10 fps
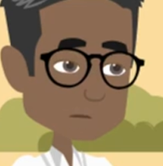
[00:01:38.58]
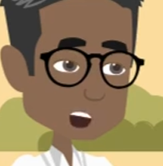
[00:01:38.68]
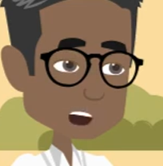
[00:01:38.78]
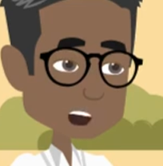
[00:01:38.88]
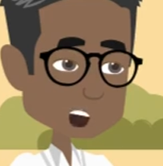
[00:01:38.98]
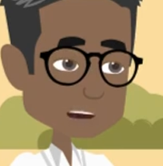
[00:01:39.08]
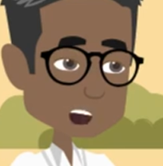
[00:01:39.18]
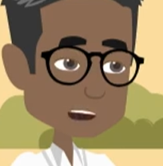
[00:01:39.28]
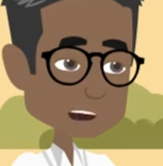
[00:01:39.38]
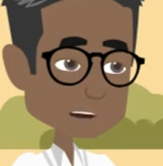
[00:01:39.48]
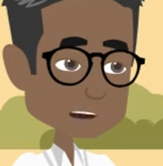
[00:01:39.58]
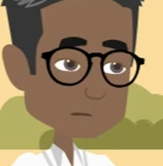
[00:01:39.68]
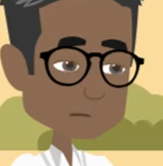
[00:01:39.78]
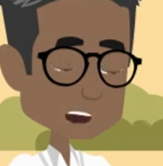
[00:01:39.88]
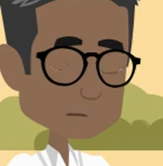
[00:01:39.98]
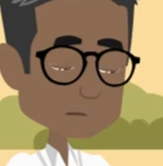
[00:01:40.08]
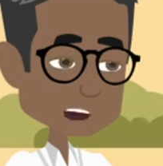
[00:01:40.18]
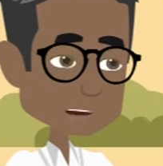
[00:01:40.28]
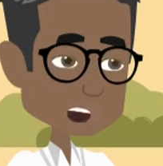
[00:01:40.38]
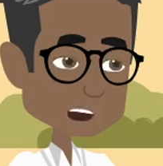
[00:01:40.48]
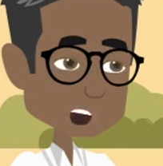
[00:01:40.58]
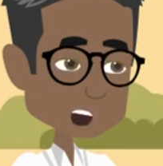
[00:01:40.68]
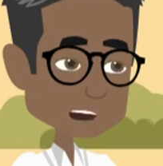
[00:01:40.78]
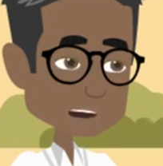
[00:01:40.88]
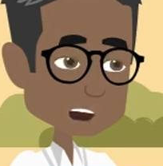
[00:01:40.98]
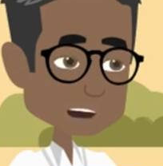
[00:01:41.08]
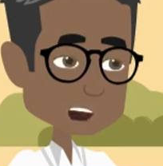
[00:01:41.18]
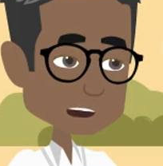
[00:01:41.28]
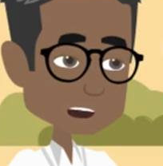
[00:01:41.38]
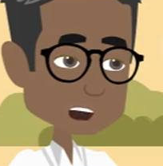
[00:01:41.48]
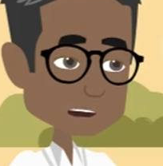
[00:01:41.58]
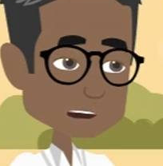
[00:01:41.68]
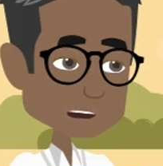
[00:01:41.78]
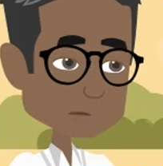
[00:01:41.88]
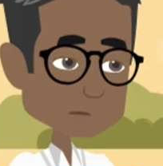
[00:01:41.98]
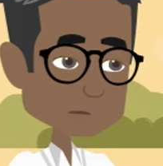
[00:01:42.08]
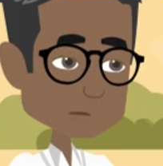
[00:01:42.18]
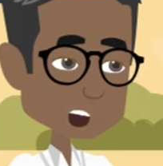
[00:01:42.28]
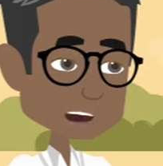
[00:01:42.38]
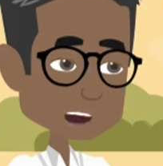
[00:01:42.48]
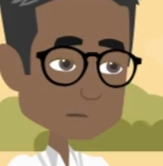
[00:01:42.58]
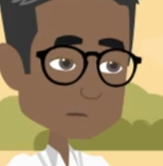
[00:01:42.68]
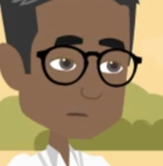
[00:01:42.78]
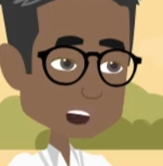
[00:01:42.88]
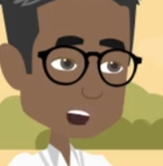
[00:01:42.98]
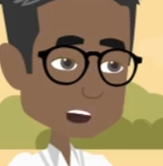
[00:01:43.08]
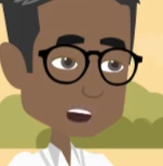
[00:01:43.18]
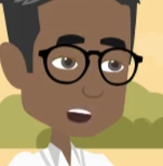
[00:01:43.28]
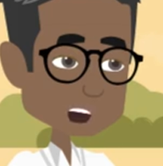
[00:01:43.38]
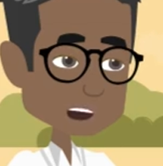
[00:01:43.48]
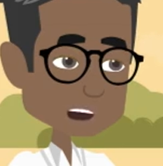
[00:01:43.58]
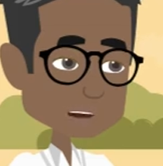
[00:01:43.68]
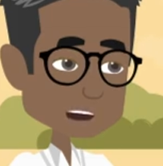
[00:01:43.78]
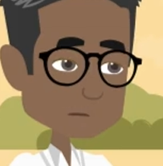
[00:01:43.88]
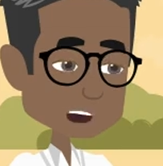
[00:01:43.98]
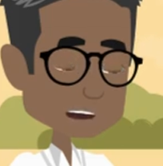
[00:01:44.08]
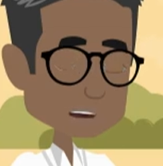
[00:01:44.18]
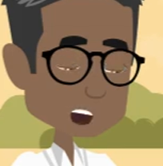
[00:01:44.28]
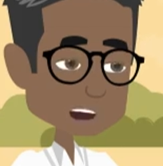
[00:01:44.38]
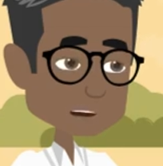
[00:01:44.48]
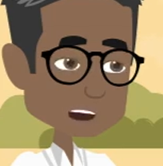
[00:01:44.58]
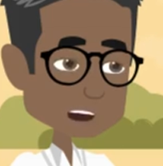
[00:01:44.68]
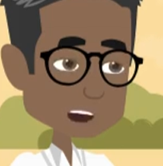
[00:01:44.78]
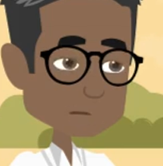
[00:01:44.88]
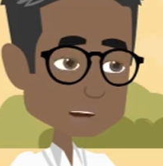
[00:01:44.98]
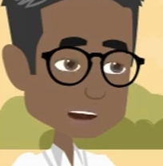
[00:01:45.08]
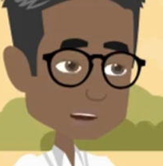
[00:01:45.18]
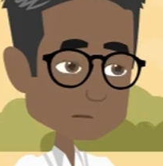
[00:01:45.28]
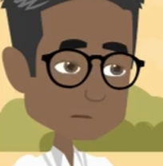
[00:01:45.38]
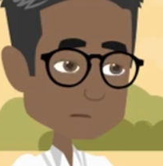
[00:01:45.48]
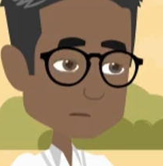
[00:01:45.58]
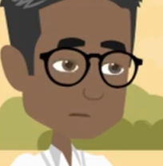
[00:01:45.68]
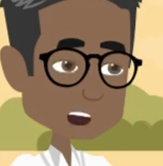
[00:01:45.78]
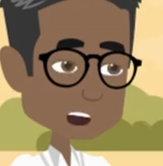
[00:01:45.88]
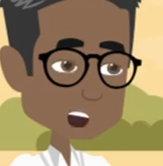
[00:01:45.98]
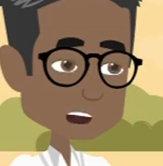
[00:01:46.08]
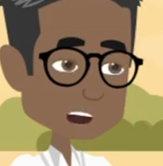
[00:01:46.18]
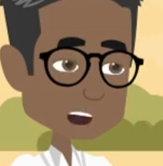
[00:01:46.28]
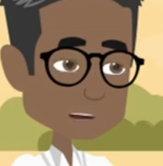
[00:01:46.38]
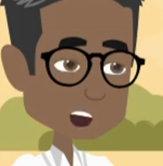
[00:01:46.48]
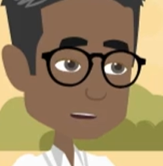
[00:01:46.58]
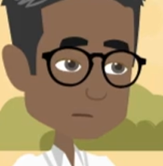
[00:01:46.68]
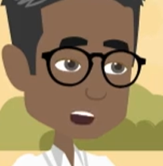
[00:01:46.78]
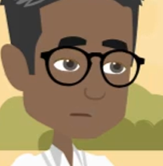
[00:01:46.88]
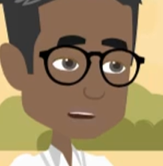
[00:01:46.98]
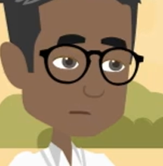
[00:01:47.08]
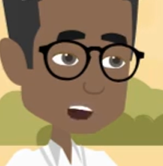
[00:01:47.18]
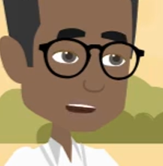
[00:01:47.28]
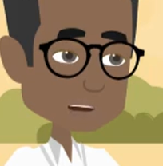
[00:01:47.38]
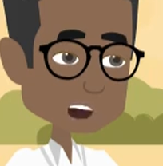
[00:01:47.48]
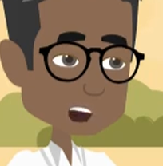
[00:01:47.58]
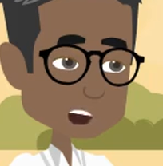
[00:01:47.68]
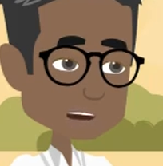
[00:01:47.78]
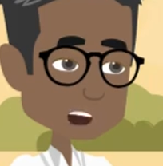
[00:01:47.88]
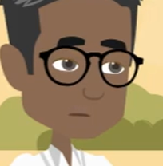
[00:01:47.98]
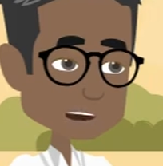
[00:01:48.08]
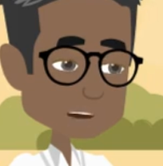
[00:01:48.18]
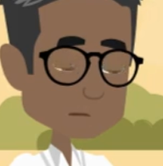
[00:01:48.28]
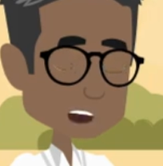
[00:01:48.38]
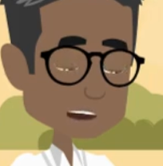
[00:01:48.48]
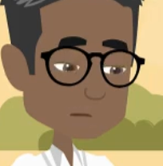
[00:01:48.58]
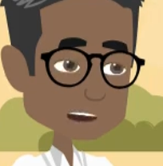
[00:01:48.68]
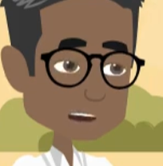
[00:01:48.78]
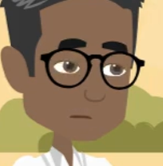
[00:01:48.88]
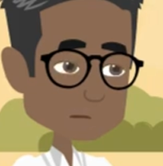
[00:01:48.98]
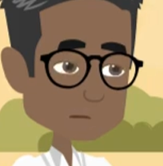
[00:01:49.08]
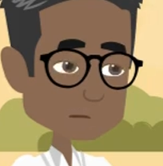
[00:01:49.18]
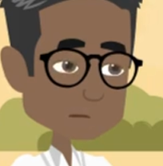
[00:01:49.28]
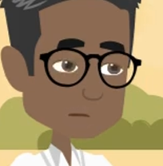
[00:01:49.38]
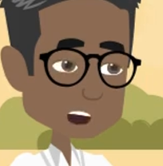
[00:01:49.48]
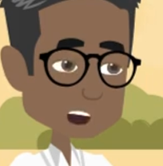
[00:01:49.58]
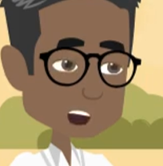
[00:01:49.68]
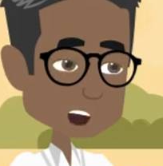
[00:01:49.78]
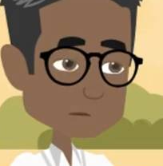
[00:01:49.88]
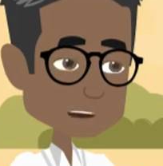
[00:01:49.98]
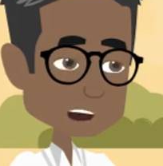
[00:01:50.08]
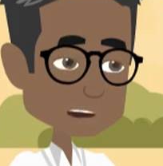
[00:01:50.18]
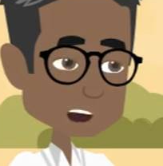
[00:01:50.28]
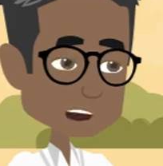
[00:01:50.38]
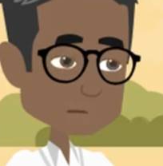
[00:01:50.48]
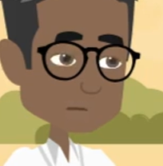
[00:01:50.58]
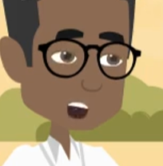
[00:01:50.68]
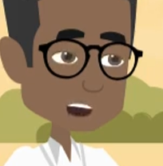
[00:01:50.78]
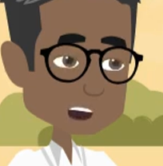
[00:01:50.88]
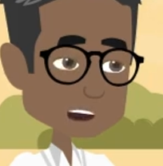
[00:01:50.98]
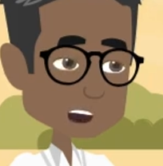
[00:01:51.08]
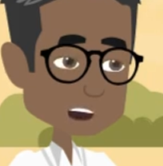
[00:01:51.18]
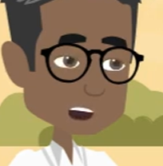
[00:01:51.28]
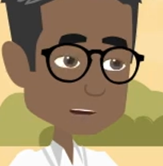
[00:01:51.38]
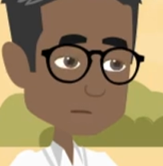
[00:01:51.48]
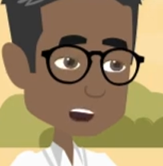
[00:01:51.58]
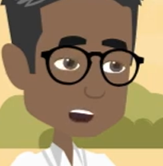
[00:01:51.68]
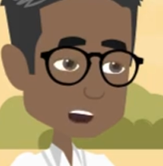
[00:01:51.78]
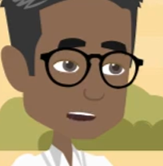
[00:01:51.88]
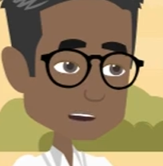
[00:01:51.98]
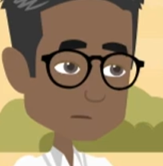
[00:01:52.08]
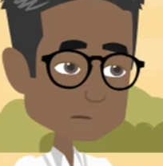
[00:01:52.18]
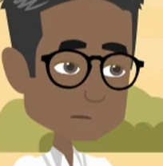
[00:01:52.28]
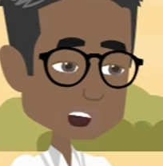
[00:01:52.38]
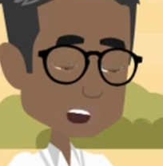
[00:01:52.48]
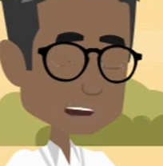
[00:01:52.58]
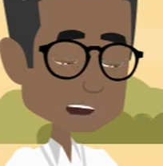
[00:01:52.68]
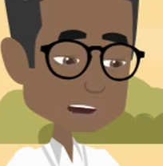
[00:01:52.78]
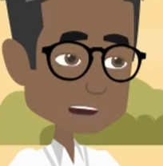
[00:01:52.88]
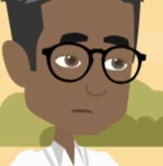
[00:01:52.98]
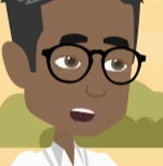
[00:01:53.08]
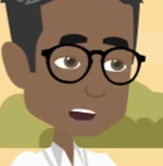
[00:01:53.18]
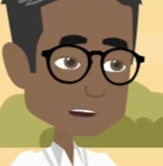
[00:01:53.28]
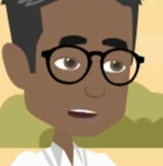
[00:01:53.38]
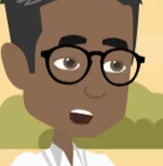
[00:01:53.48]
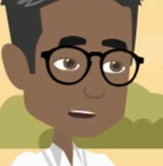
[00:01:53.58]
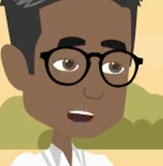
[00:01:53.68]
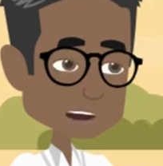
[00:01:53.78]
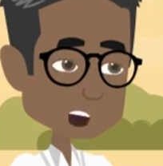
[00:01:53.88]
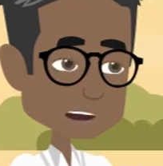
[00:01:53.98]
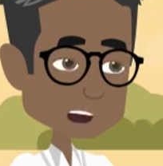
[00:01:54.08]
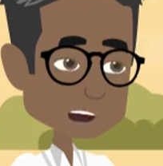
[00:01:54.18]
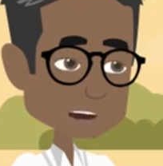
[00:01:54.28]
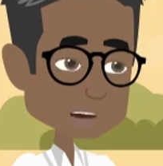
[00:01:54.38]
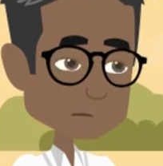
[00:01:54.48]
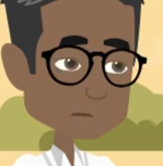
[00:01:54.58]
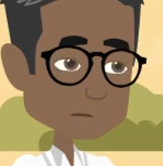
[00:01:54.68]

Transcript: Dynamic level is the steady-state water level during water intake, that is, when the inflow of liquid is equal to the outflow. Column height is the difference between the borehole depth and the static level. Dynamics and statics are measured in meters from the ground, and the height of the column from the bottom of the well.